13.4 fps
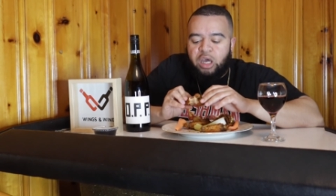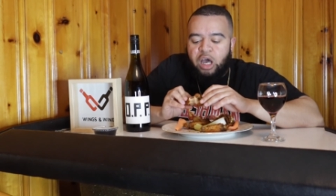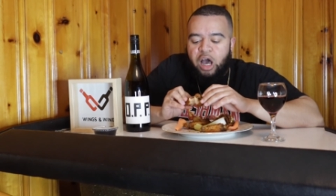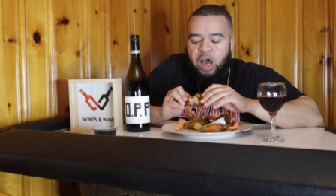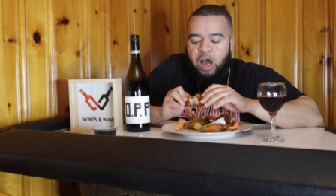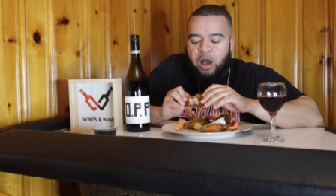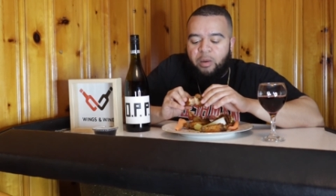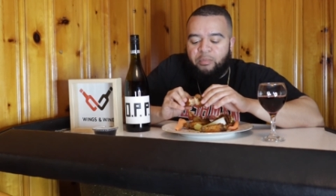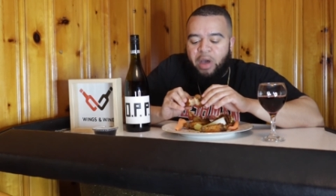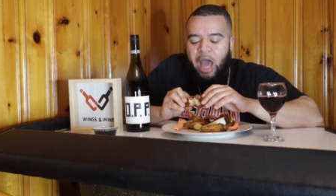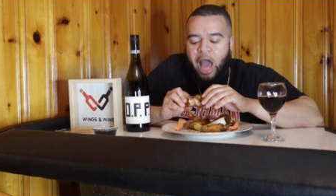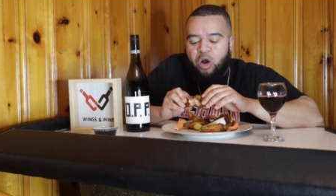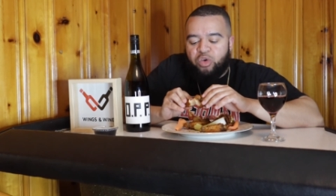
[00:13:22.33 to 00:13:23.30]

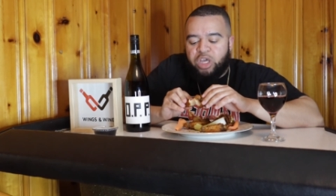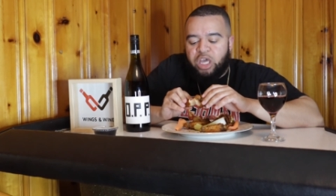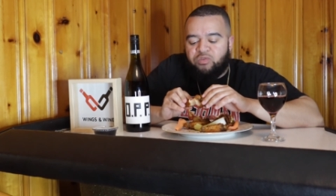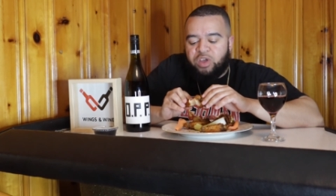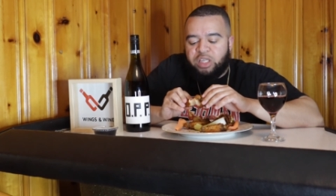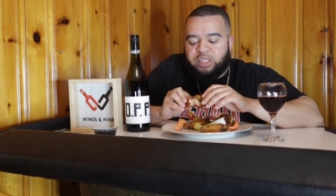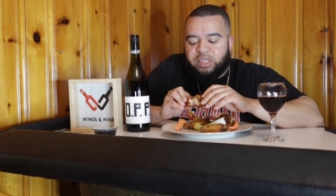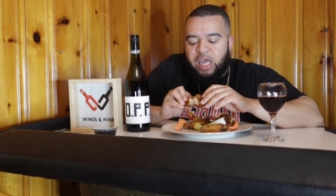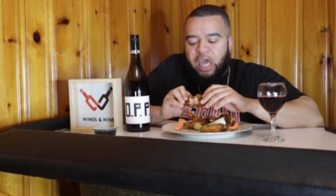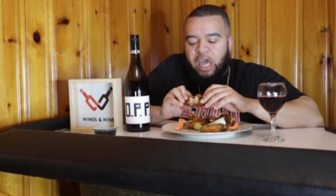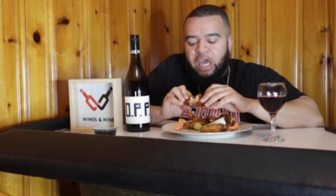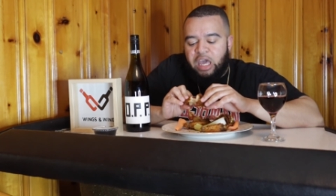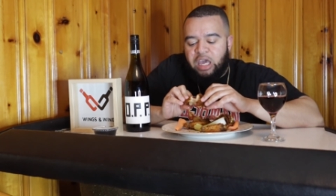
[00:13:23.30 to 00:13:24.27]
I'll give it
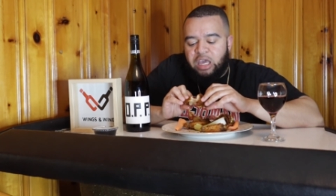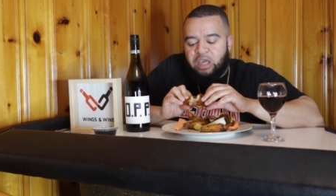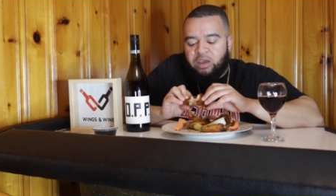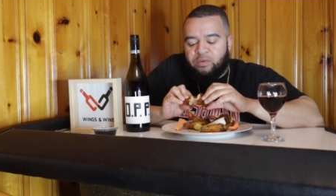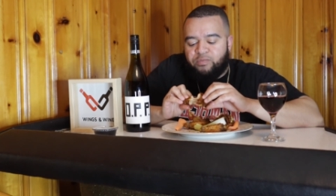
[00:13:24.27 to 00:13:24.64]
a